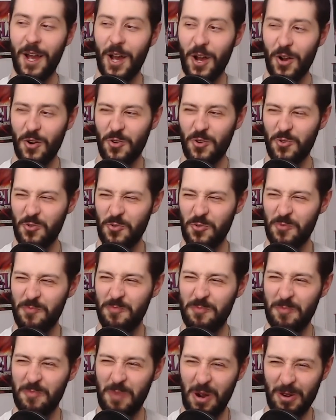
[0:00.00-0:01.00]
who
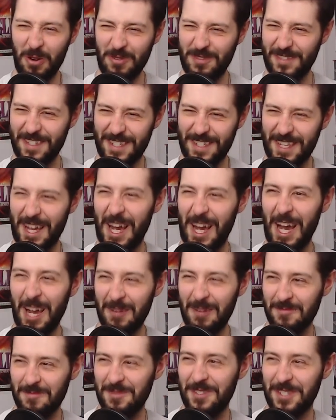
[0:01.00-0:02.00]
most of the
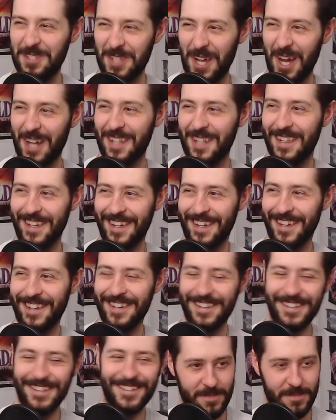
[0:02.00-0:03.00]
time sucked.
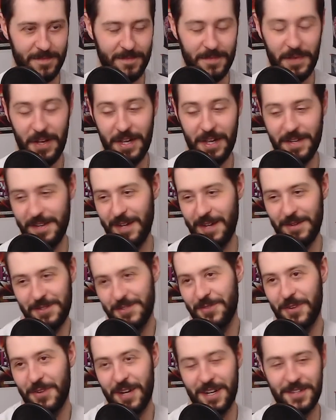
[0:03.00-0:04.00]
But I was
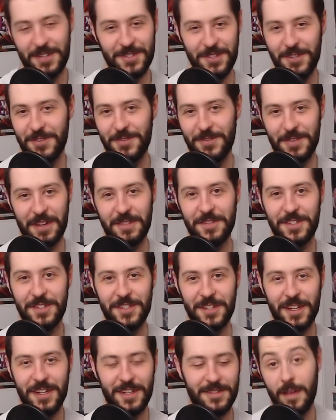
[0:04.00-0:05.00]
drunk, so who gives a
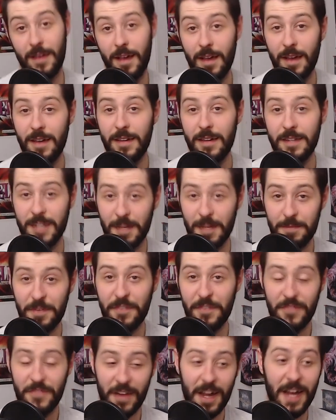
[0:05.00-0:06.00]
shit. Number
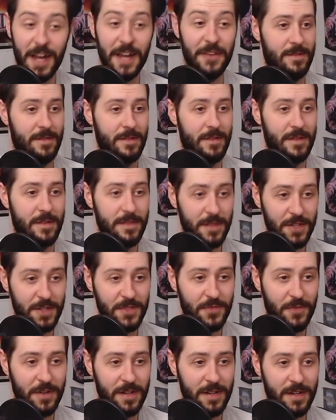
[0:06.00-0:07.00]
5. This
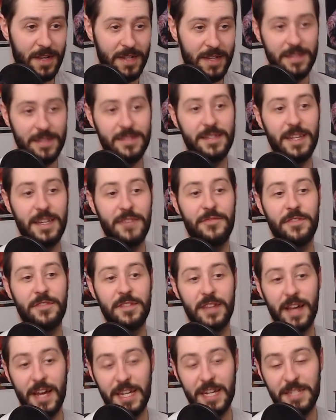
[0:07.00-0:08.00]
one I did save for
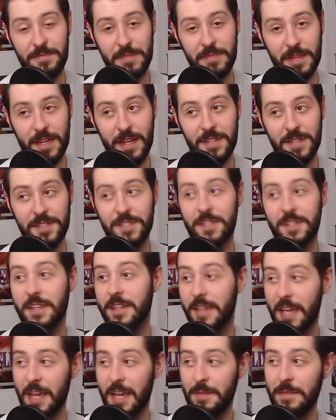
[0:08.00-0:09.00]
last because it's a
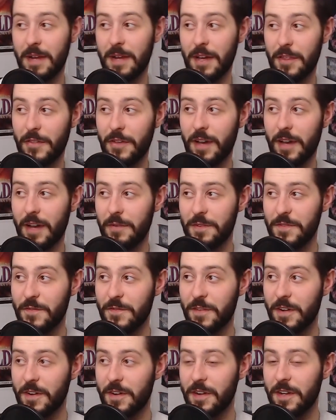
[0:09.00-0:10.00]
game I thought was
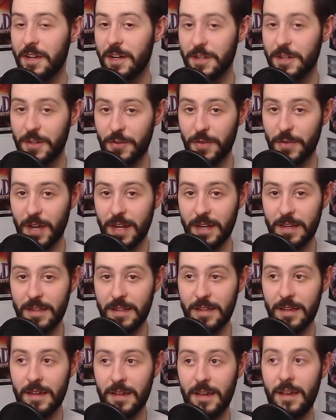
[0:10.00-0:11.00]
very underrated.
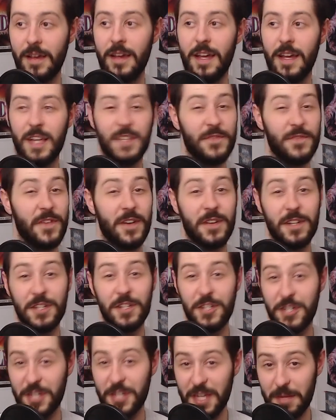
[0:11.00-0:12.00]
It's very
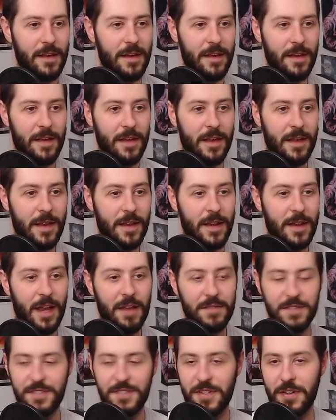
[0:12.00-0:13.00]
cheap, and I've
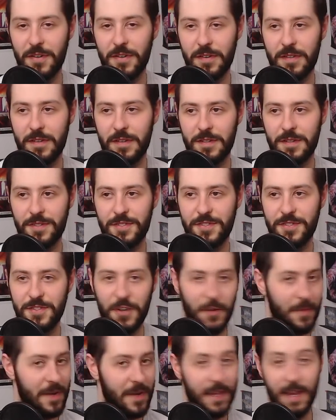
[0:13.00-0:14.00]
soaked so
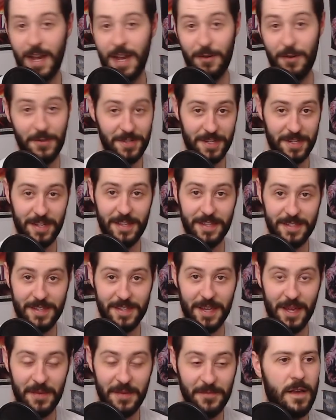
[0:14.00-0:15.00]
many hours into this
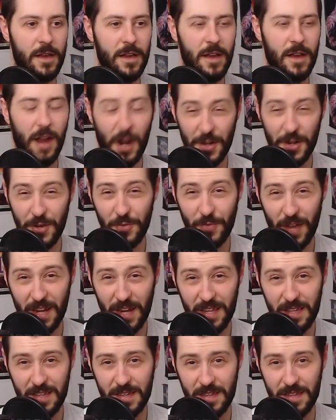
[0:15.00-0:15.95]
game. Are you ready?